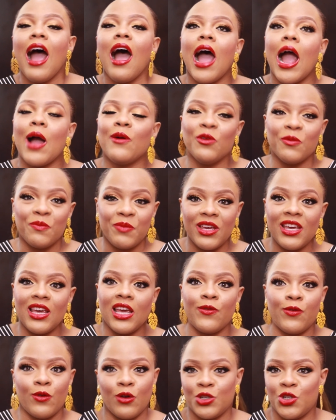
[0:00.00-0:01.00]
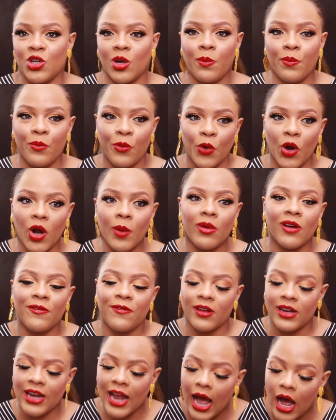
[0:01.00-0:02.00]
I will be a Photoshop pro. But
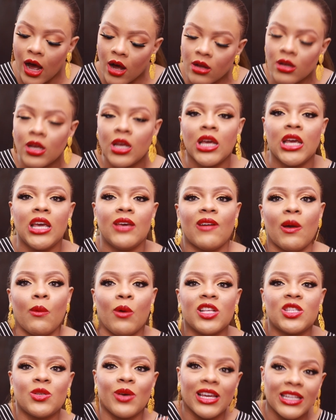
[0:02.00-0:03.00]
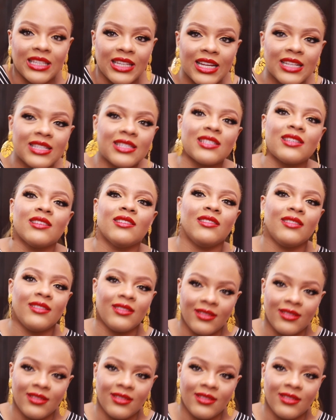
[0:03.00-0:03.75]
for now, if I want to edit,